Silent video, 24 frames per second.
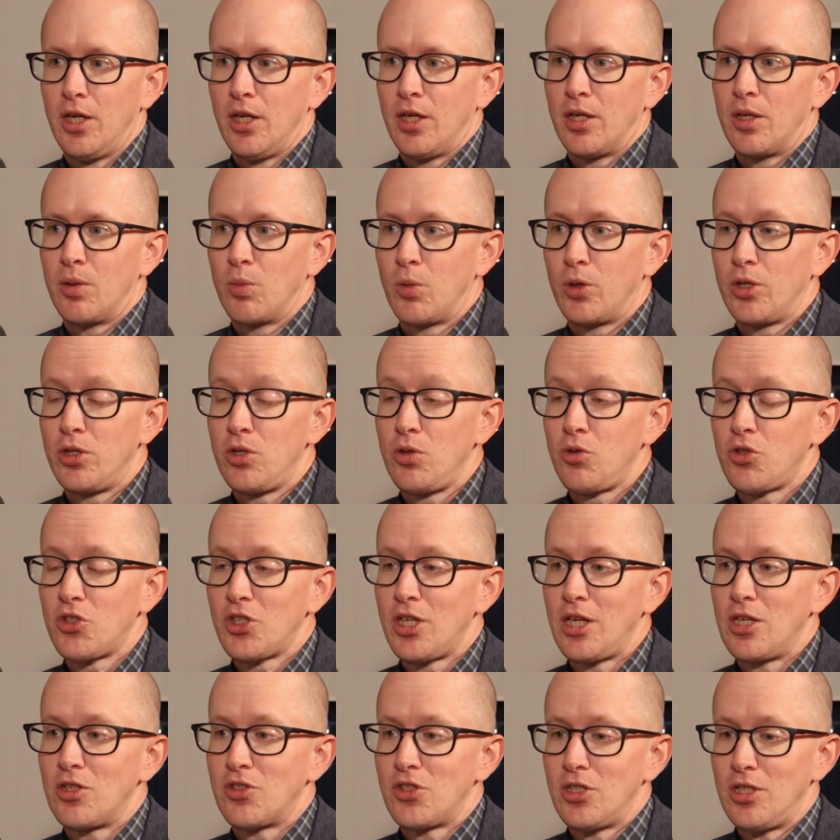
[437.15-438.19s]
And what a use
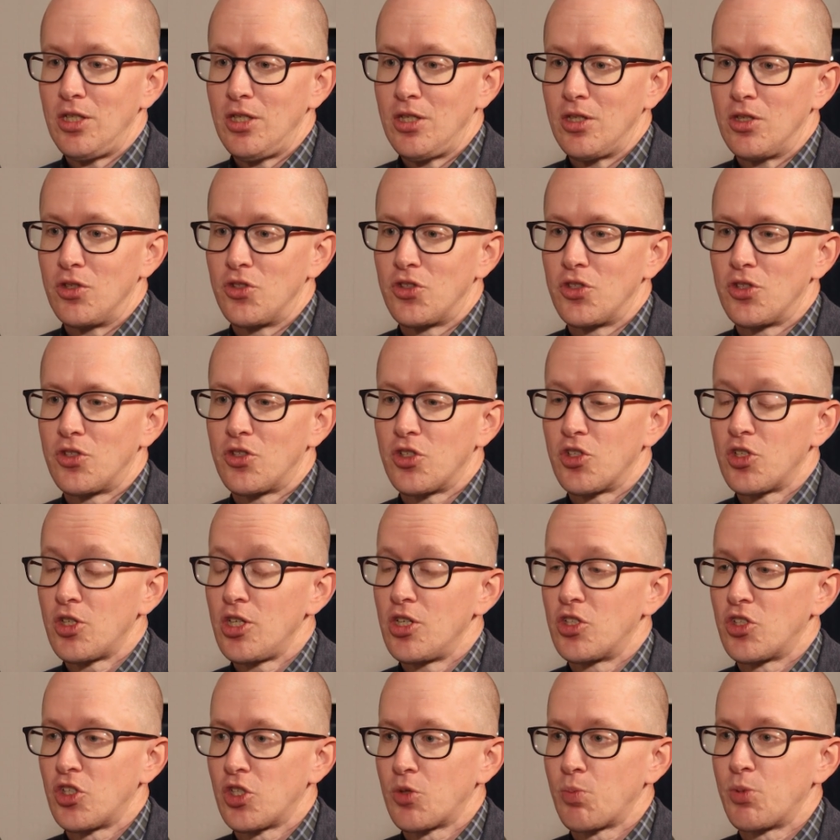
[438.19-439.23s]
case is,
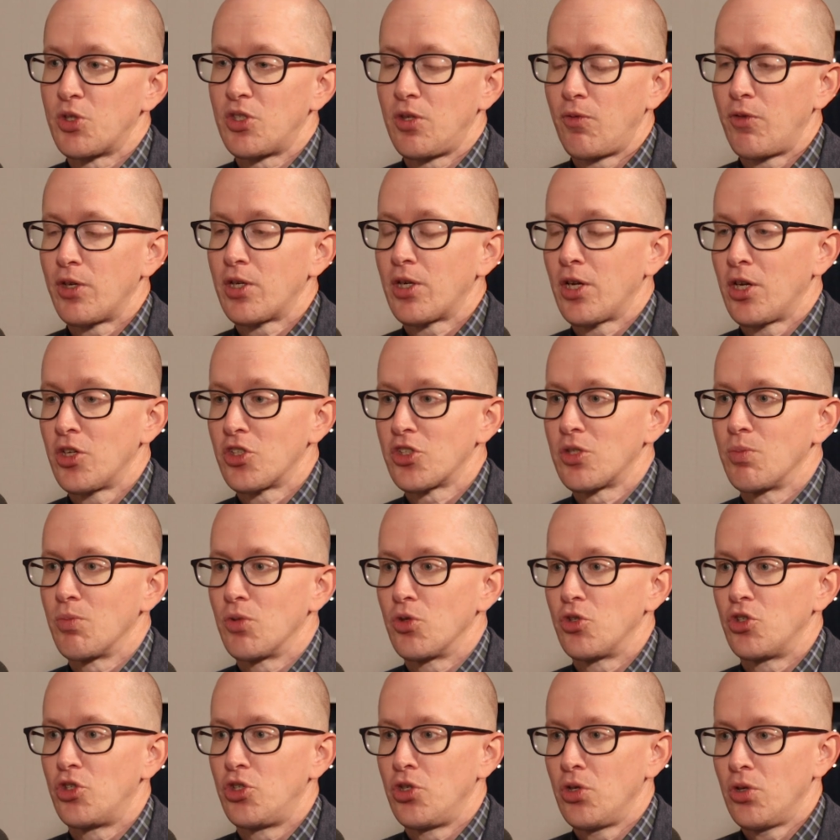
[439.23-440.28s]
it's a specific customer
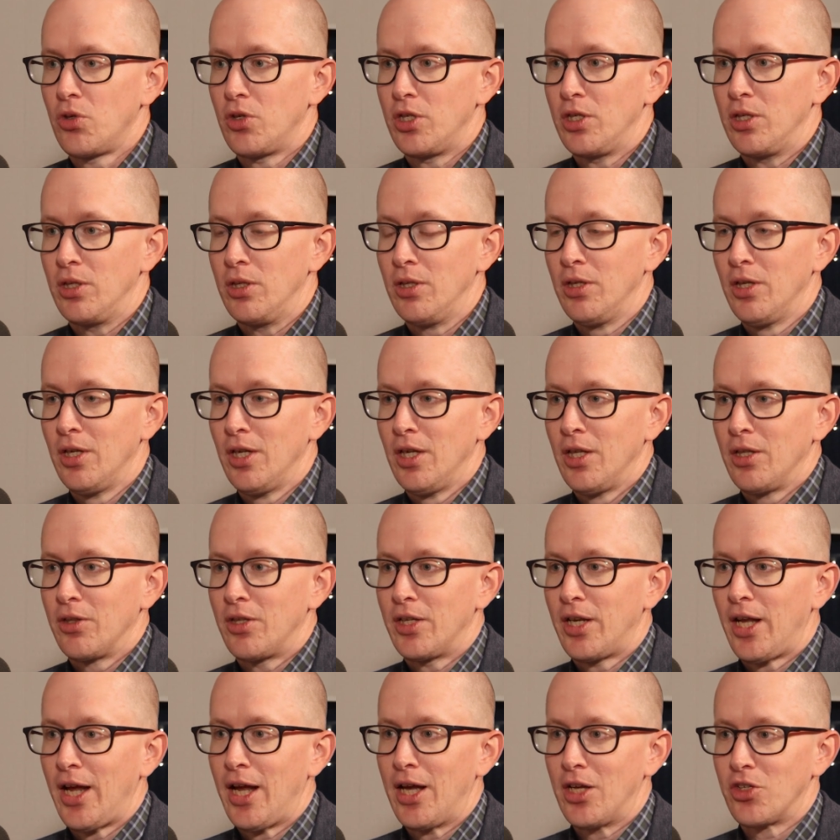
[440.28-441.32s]
journey
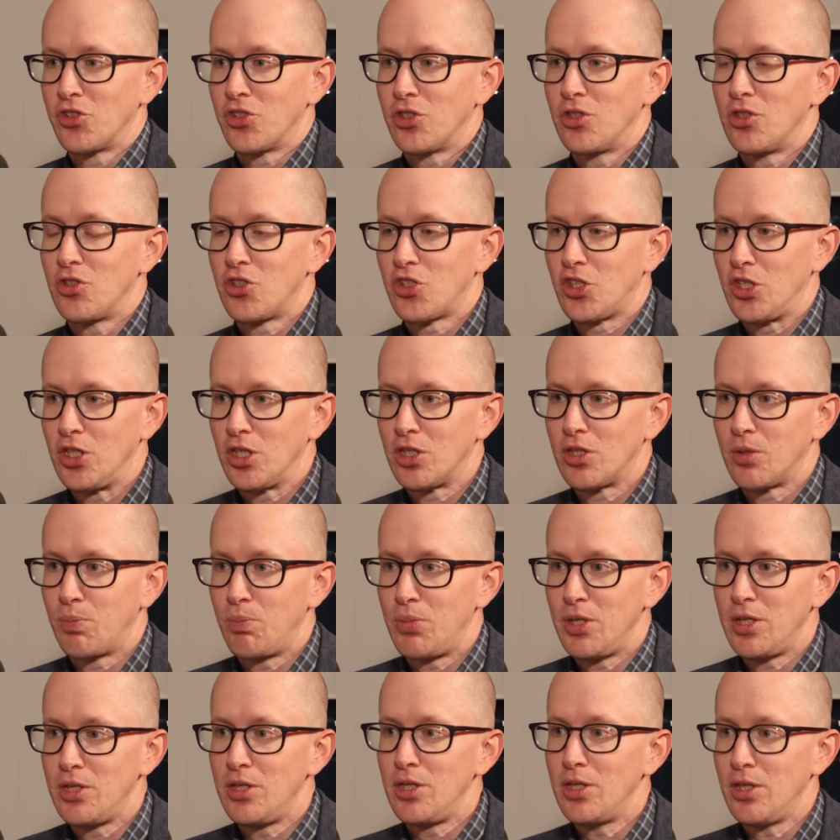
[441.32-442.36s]
that has a distinct
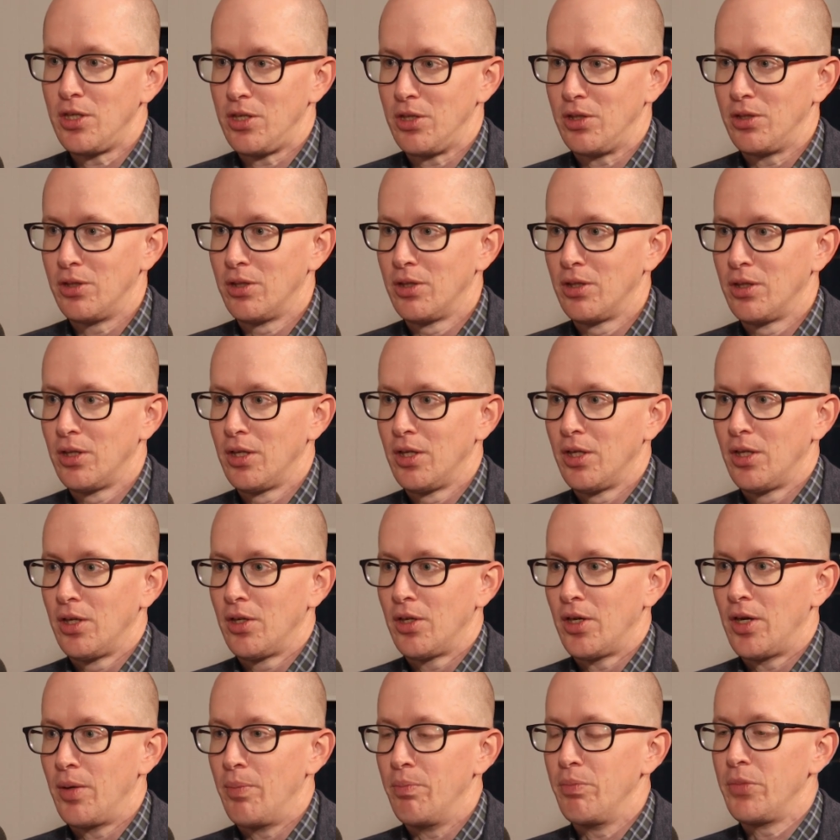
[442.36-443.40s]
beginning,
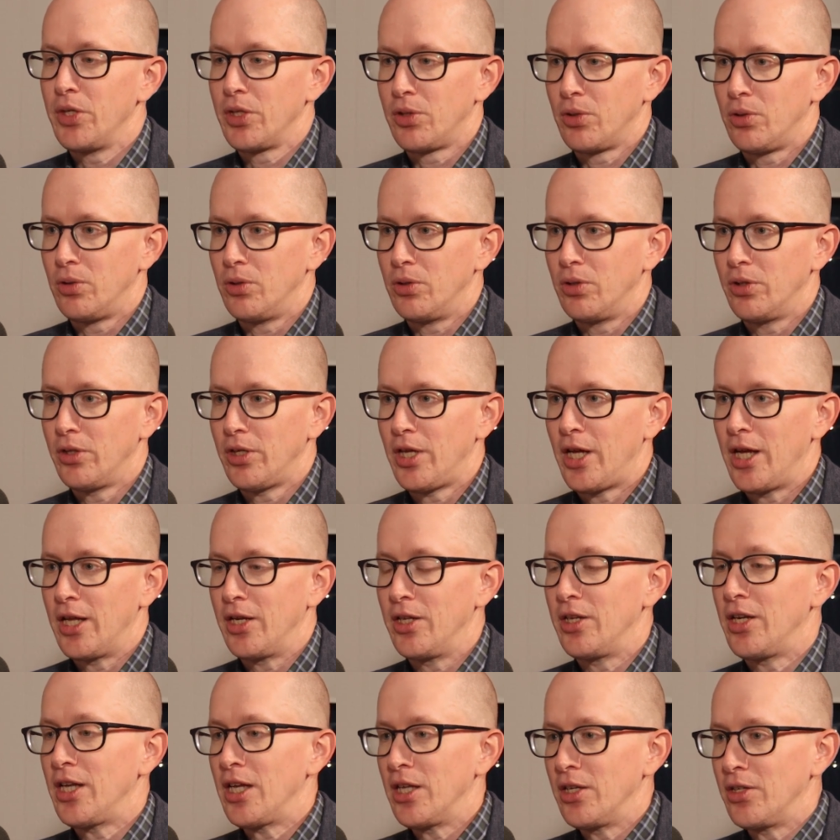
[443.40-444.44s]
a middle, and
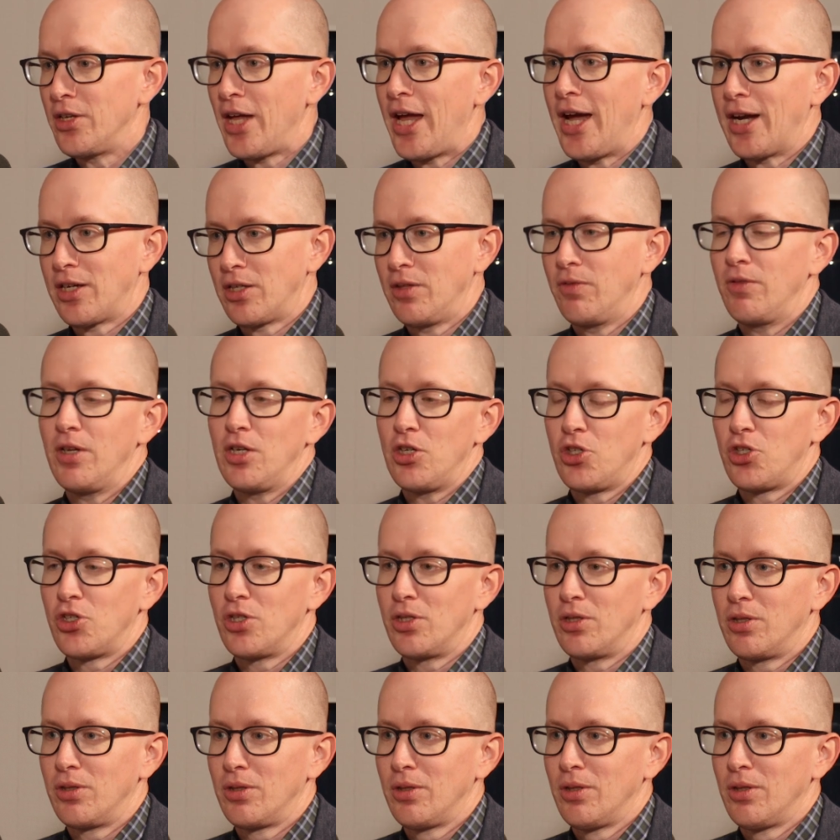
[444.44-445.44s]
an end activation.